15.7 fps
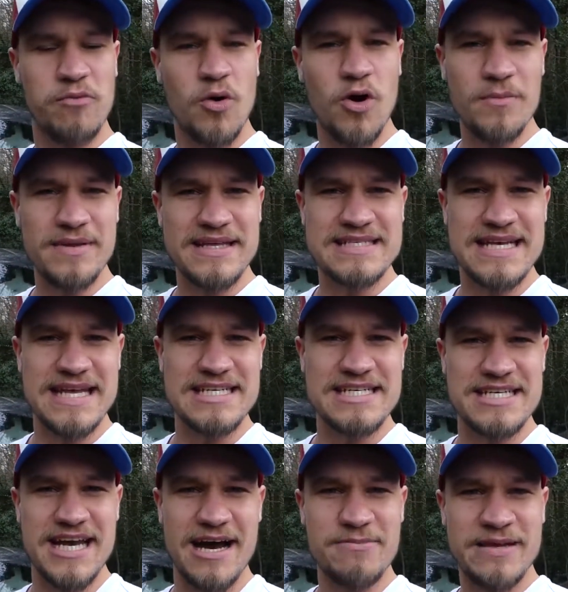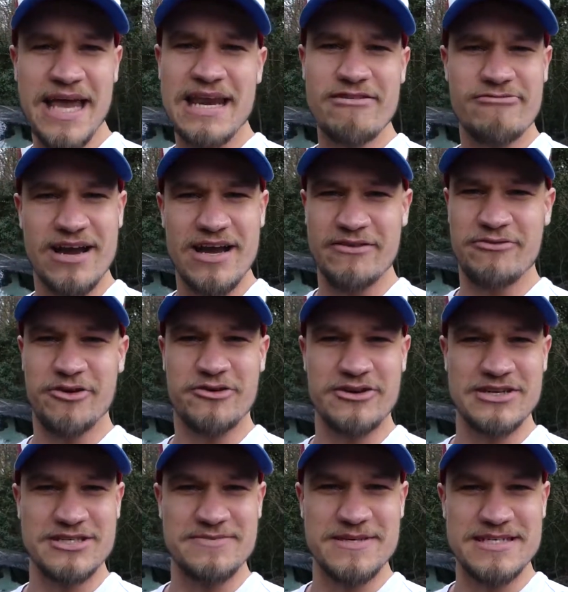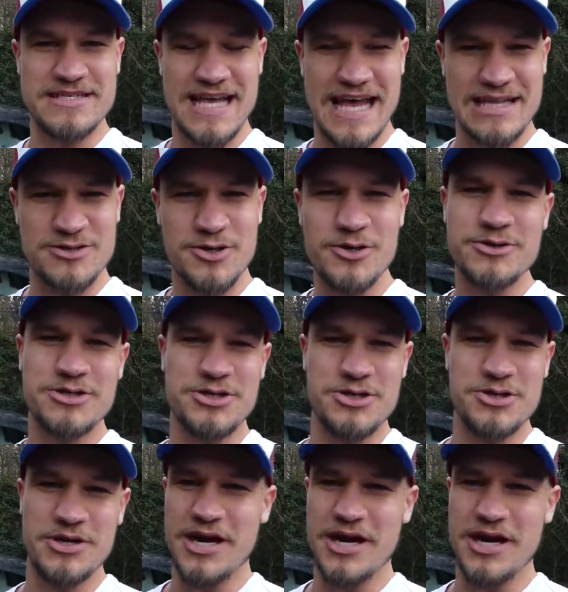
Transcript: warm this engine up, get it ready for Christmas, and talk to you